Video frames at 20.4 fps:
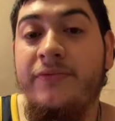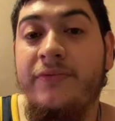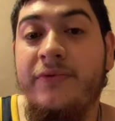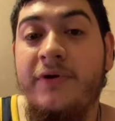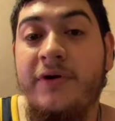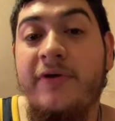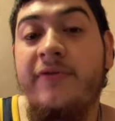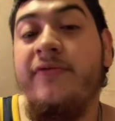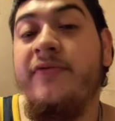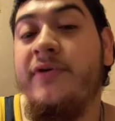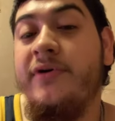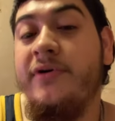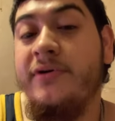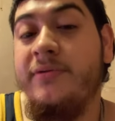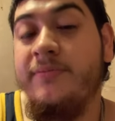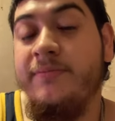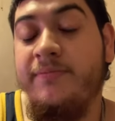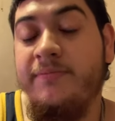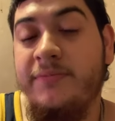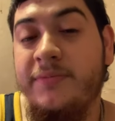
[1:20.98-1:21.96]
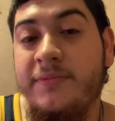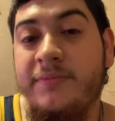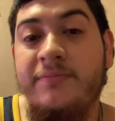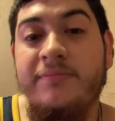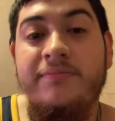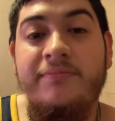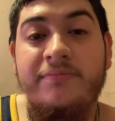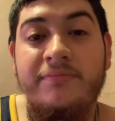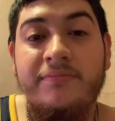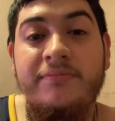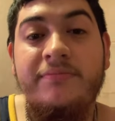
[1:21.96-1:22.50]
I'm gonna
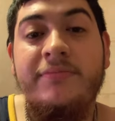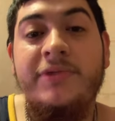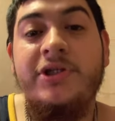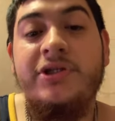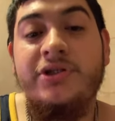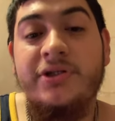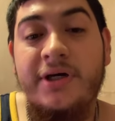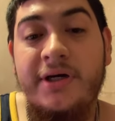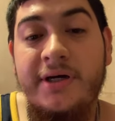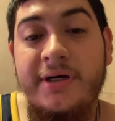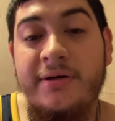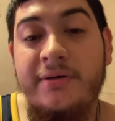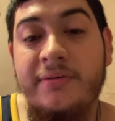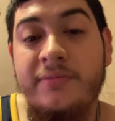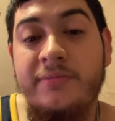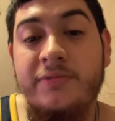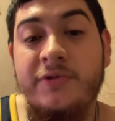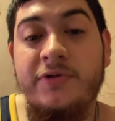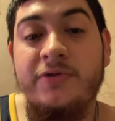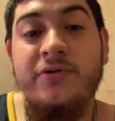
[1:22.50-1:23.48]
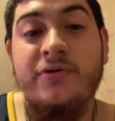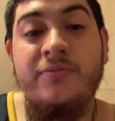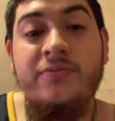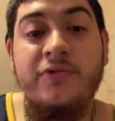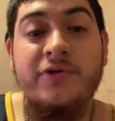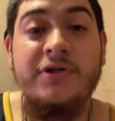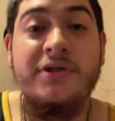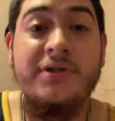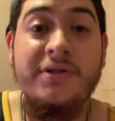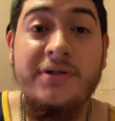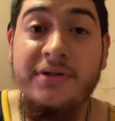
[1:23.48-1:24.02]
be trying to do
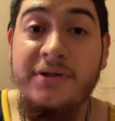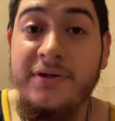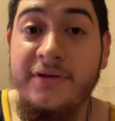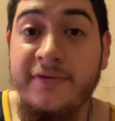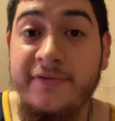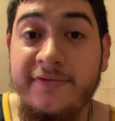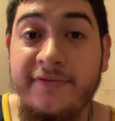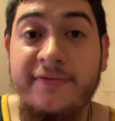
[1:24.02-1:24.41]
more stuff